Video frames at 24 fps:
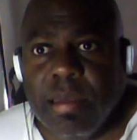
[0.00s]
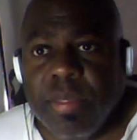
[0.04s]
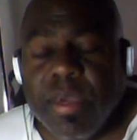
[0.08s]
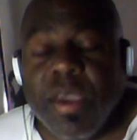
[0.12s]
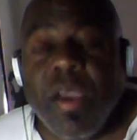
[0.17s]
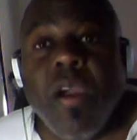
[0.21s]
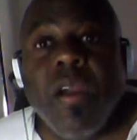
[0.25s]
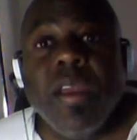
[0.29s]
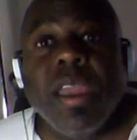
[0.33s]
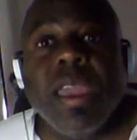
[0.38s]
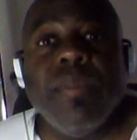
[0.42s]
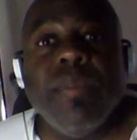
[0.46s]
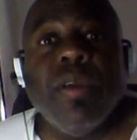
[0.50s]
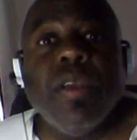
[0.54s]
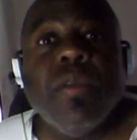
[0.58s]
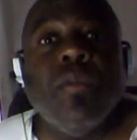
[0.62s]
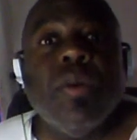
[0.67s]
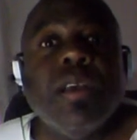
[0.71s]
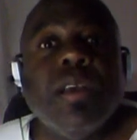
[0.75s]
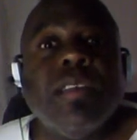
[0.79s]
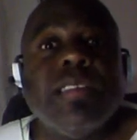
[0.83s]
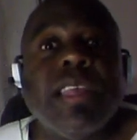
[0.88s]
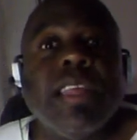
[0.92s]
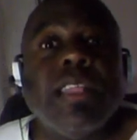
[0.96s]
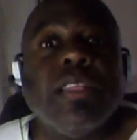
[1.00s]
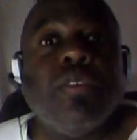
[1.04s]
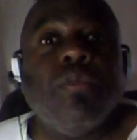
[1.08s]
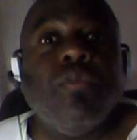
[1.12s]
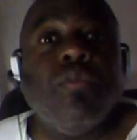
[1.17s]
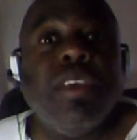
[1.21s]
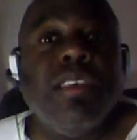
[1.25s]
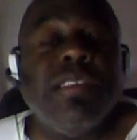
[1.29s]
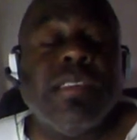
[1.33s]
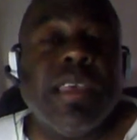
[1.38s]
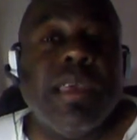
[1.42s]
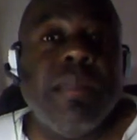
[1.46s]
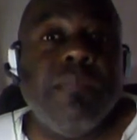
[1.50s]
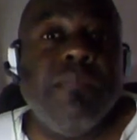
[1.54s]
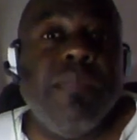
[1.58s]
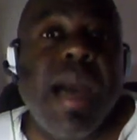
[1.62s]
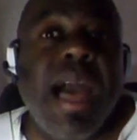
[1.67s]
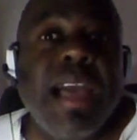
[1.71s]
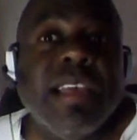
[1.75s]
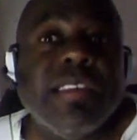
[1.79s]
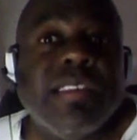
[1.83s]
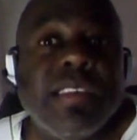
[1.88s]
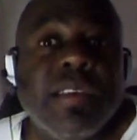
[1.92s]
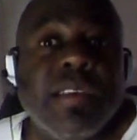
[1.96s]
The argument was that the risk in
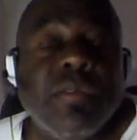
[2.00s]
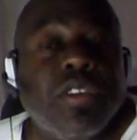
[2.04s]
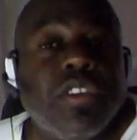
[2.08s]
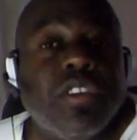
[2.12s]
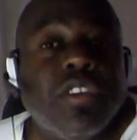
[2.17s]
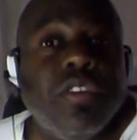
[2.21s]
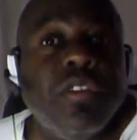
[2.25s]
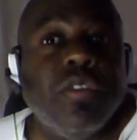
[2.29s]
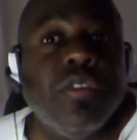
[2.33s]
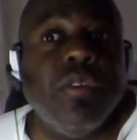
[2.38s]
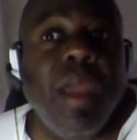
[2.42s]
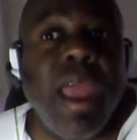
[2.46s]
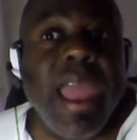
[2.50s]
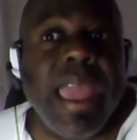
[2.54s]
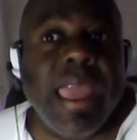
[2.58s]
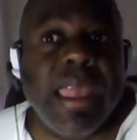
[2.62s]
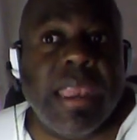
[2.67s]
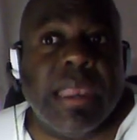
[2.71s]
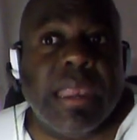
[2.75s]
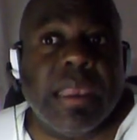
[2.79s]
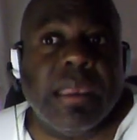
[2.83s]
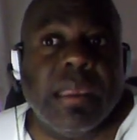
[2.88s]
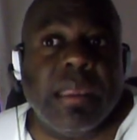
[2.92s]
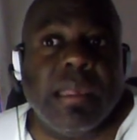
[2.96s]
boxing was too great.